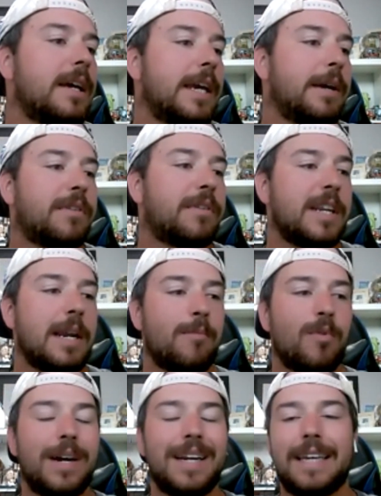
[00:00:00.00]
He was the
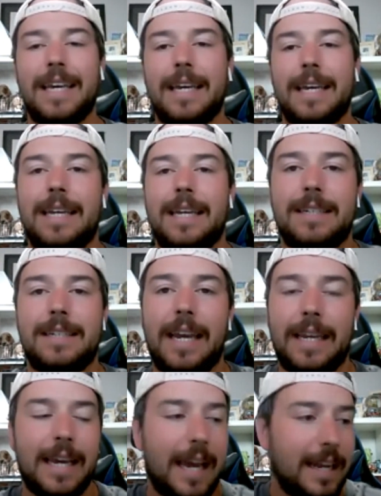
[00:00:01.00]
number one kick-in
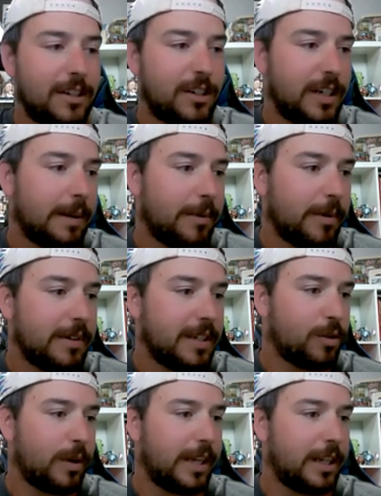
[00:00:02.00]
taker at GWS
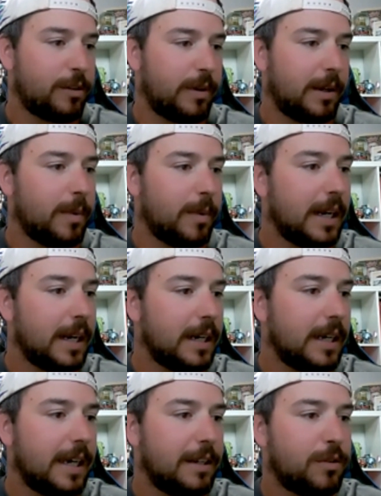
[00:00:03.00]
in
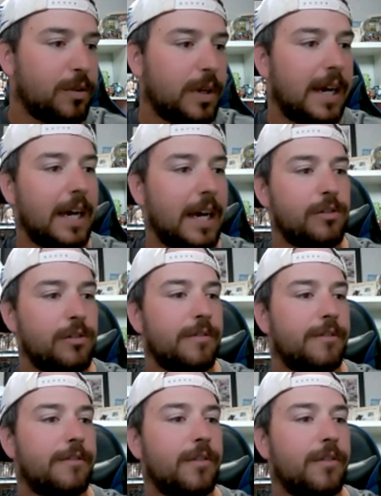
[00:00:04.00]
2021. He took
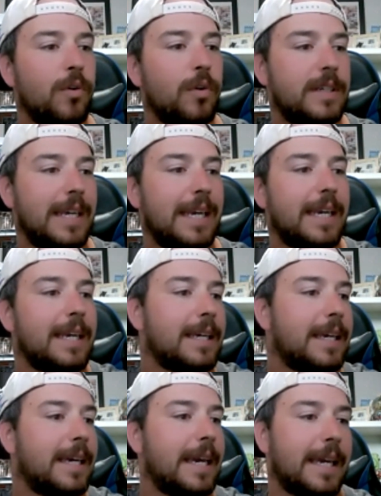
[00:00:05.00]
140
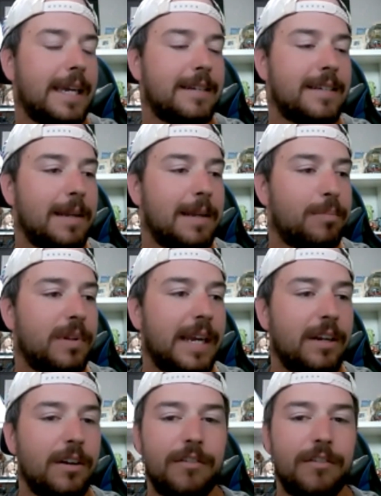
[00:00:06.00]
kick-ins and he
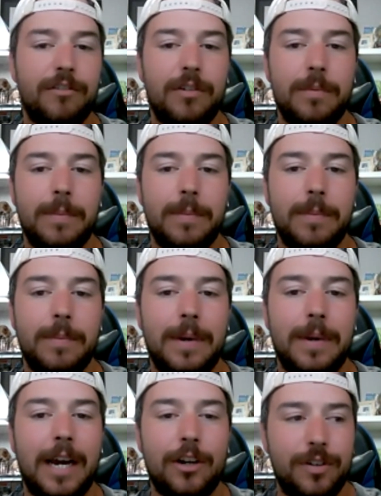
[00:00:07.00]
played on from
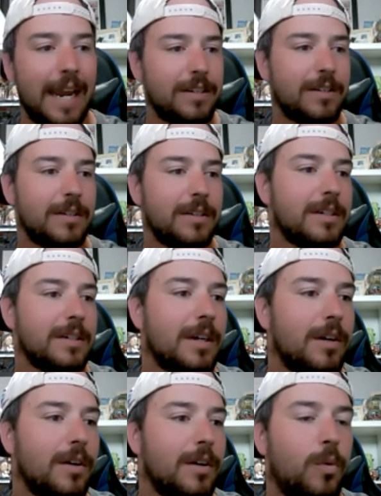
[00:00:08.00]
108,
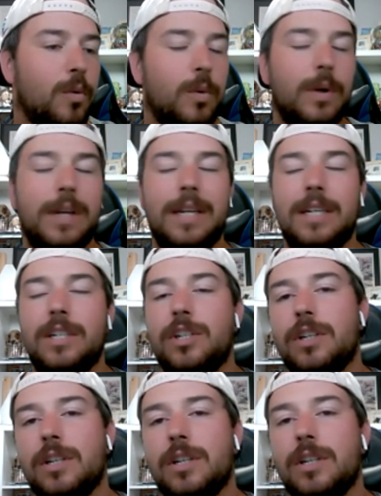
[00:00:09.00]
which
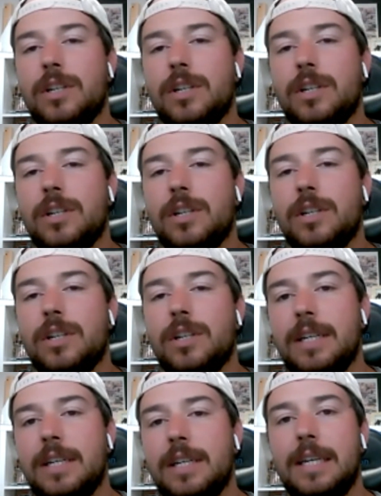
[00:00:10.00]
is a play
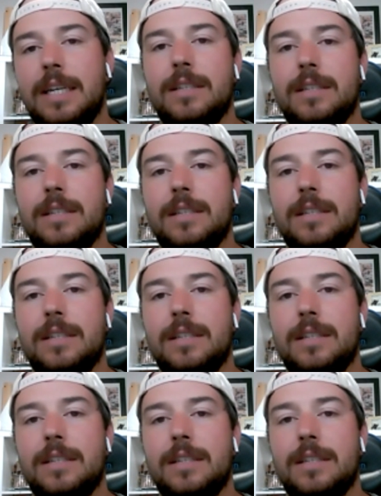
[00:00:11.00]
on